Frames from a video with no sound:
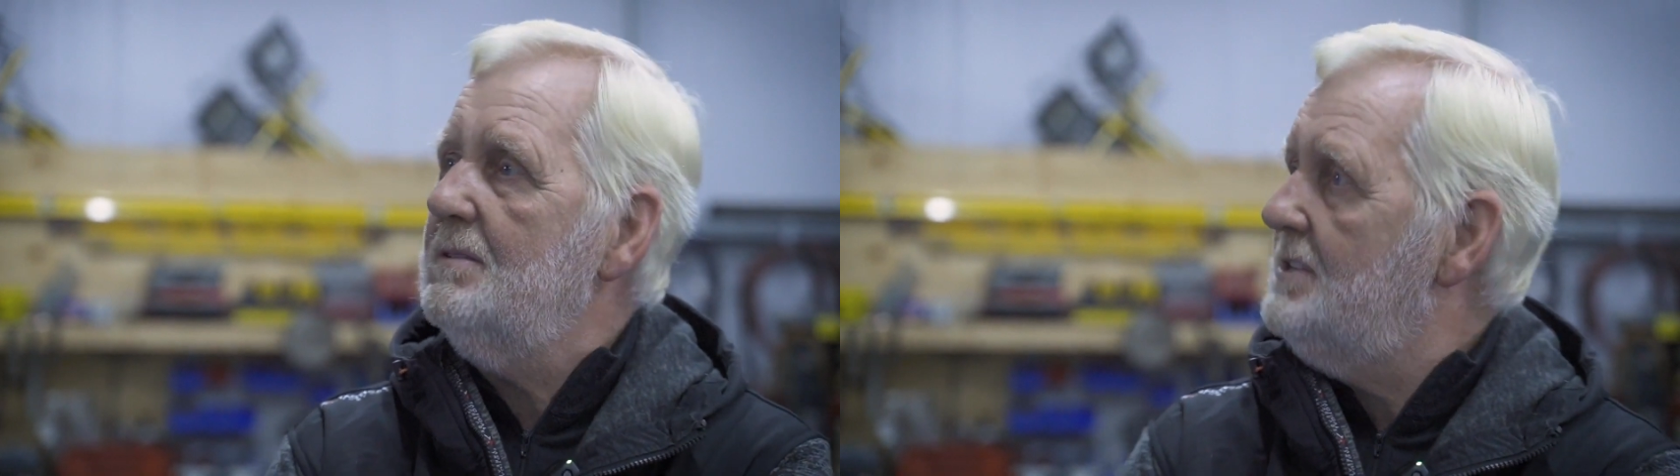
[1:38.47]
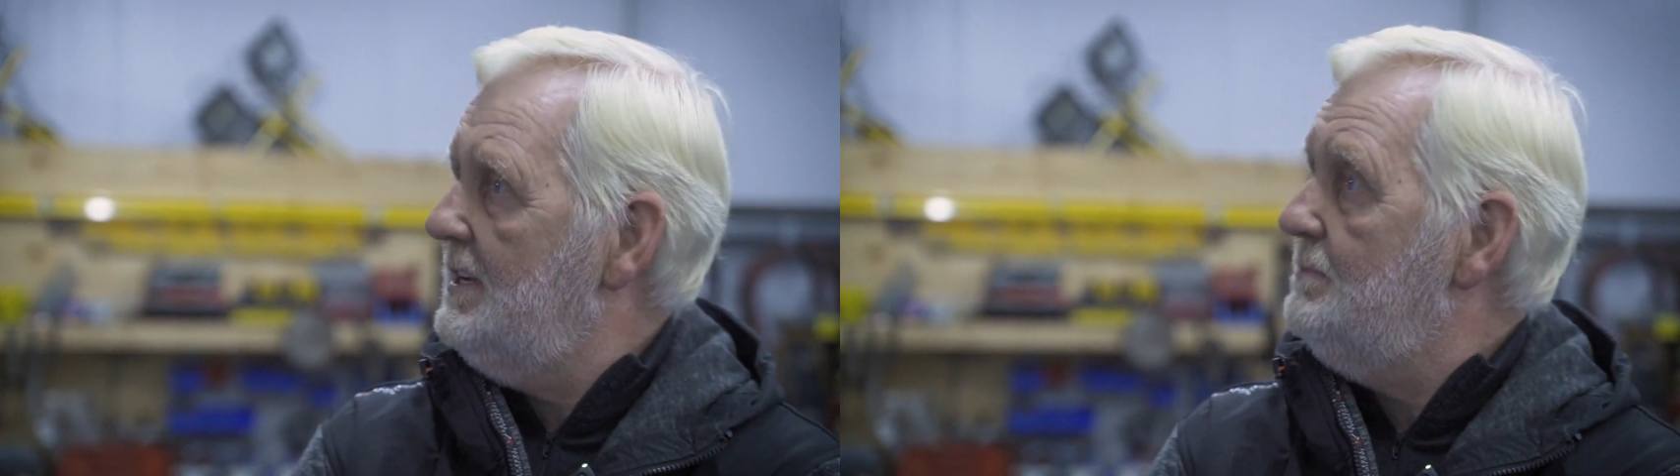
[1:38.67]

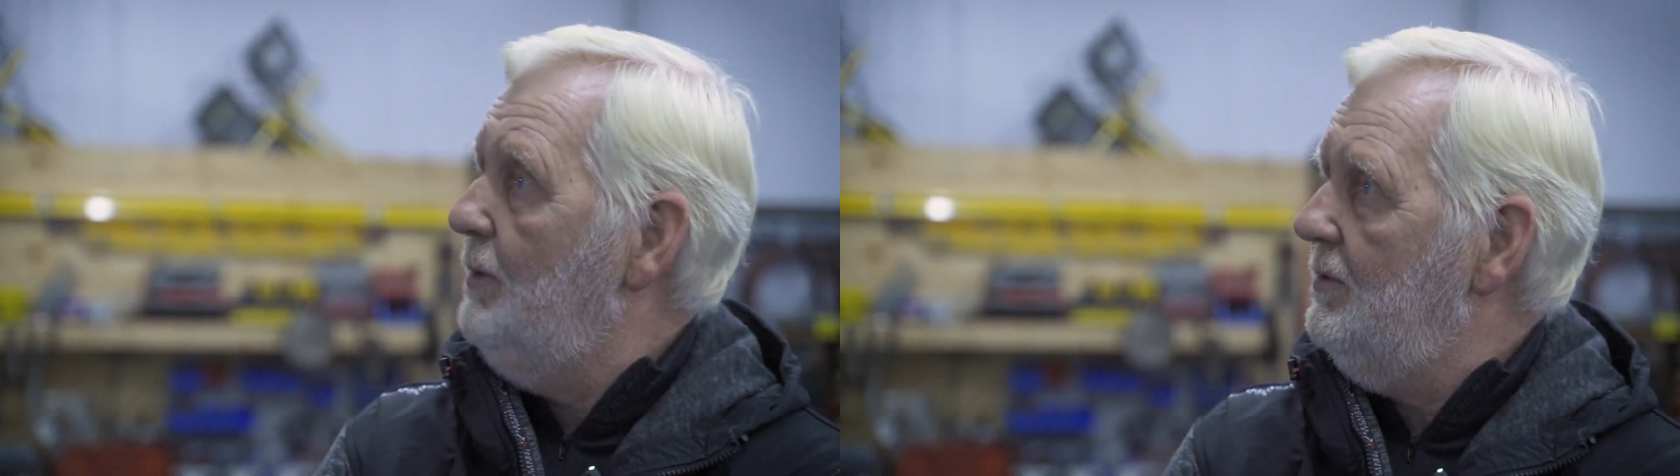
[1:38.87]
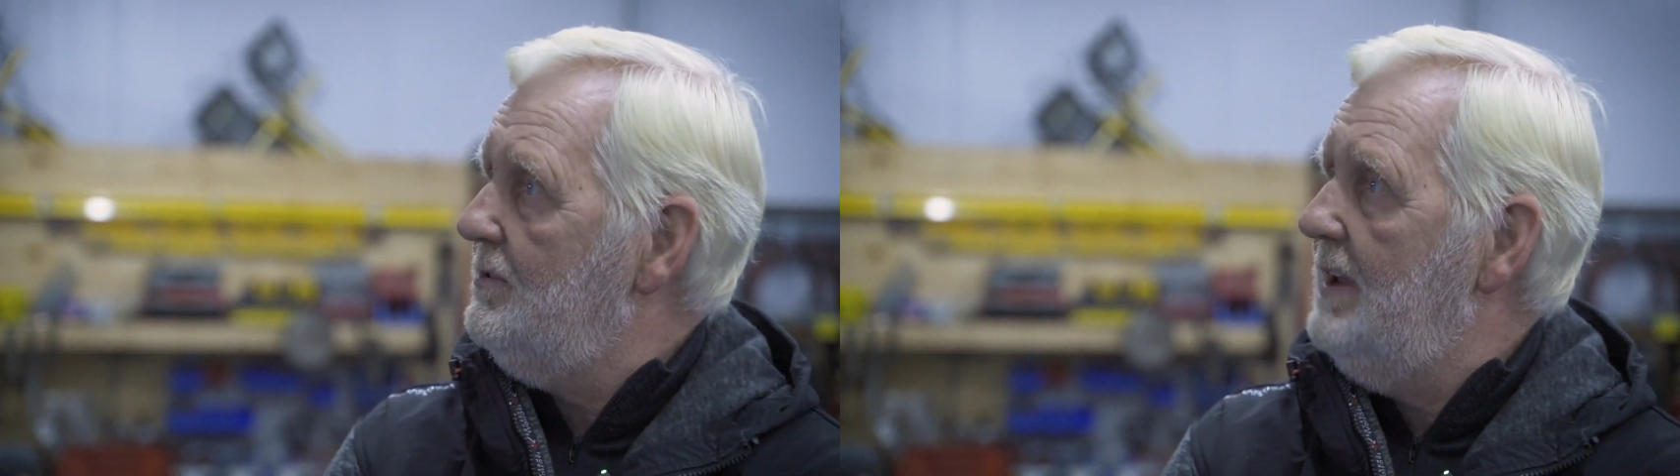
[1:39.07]
6
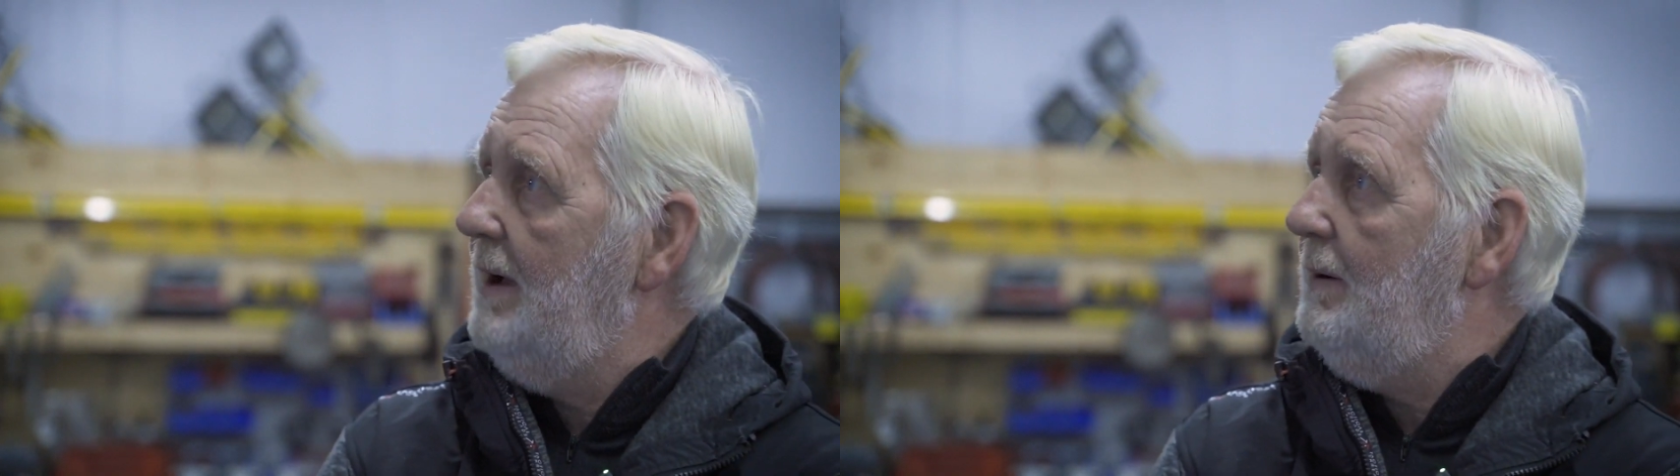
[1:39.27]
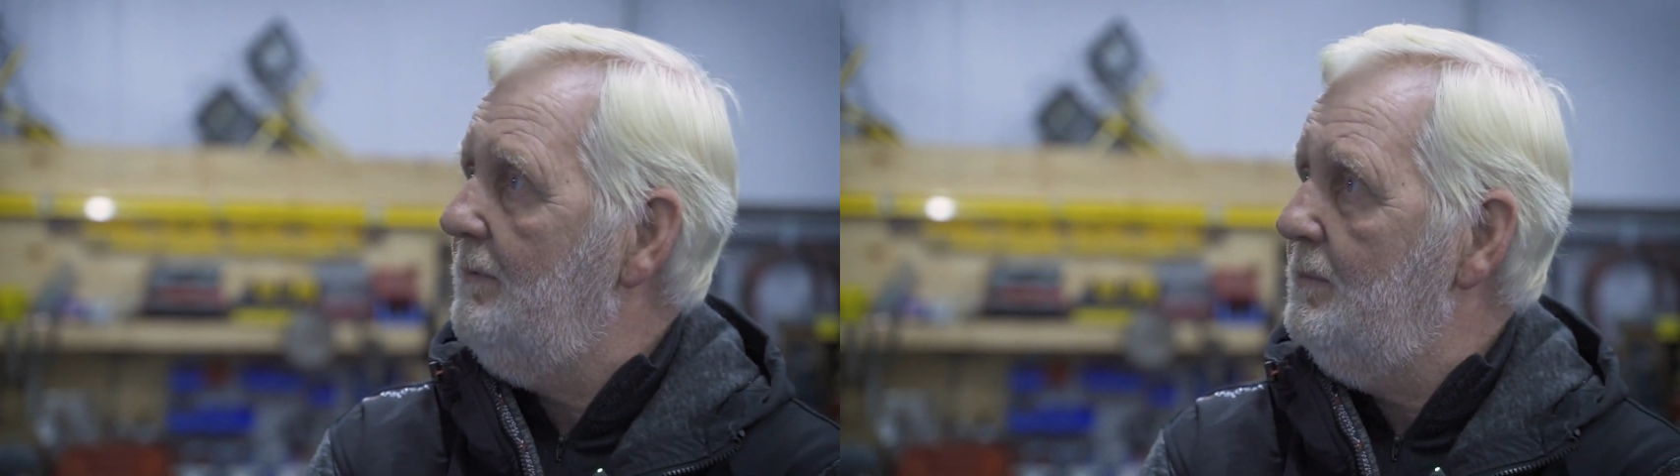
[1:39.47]
months
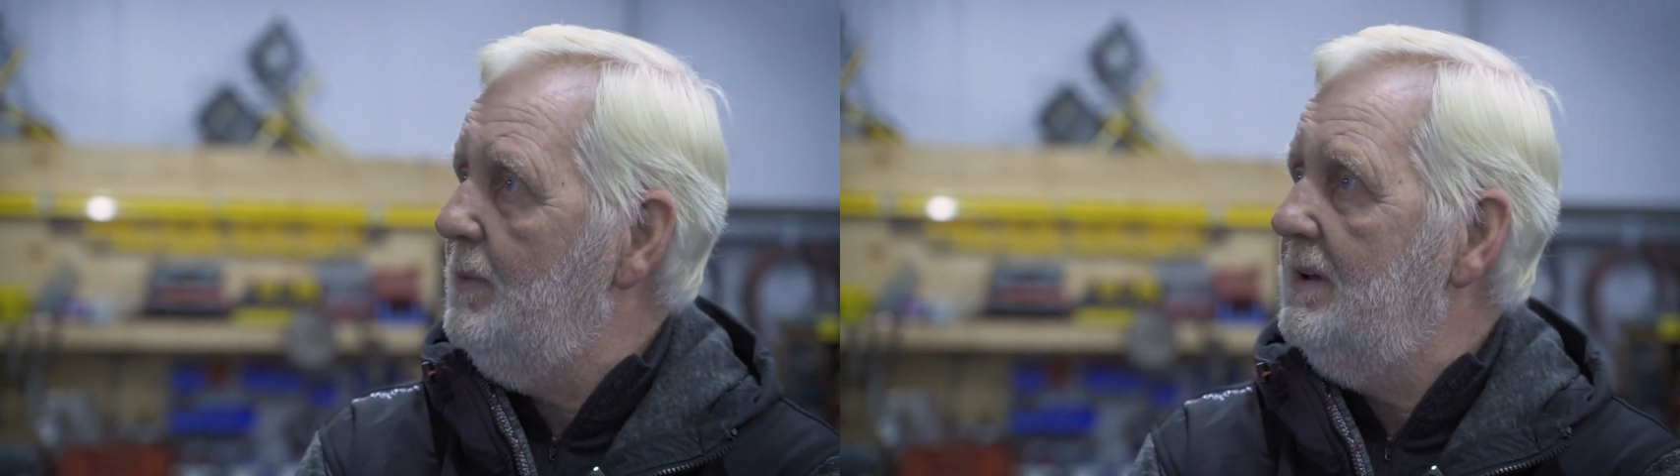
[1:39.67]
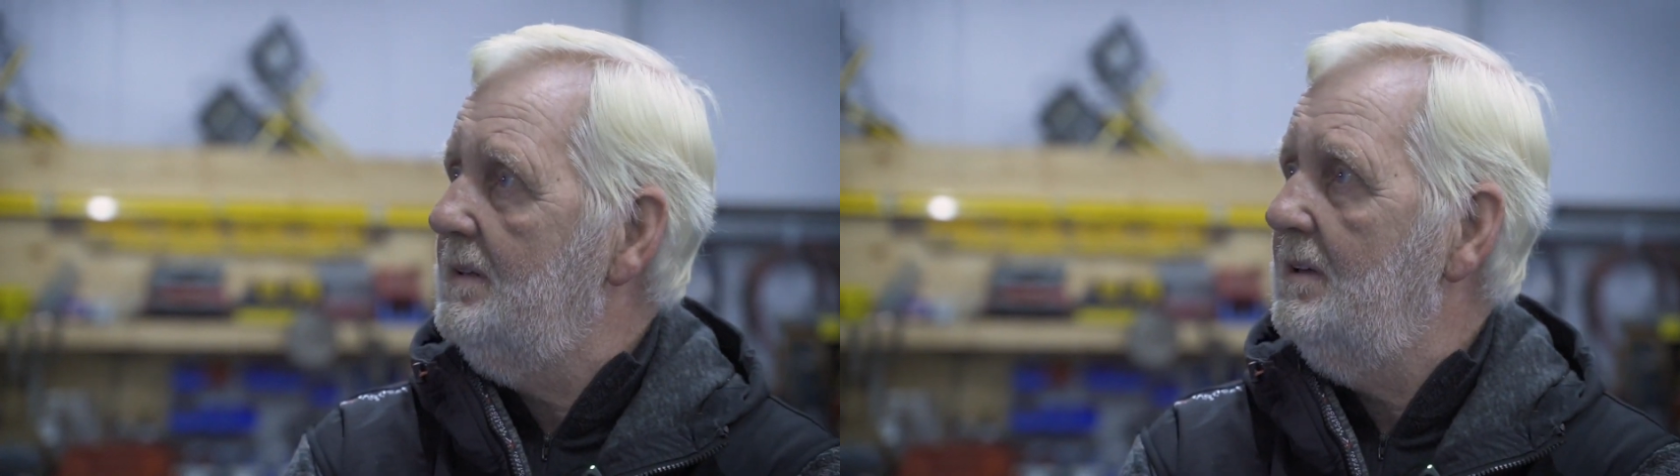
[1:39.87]
now, haven't
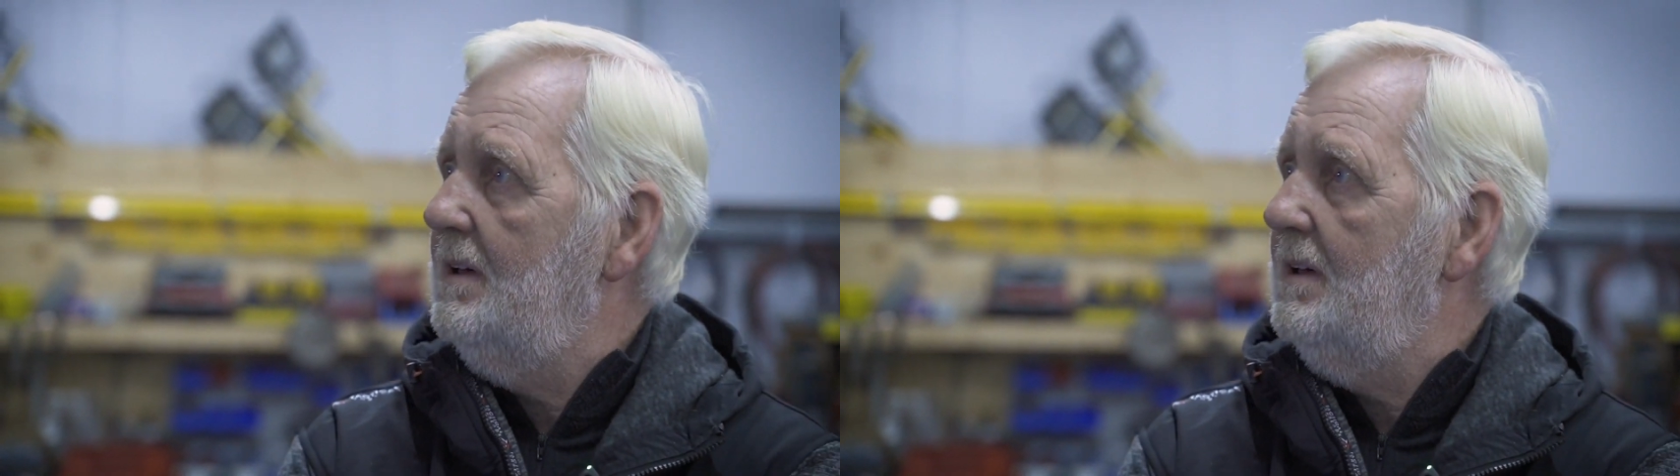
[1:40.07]
we?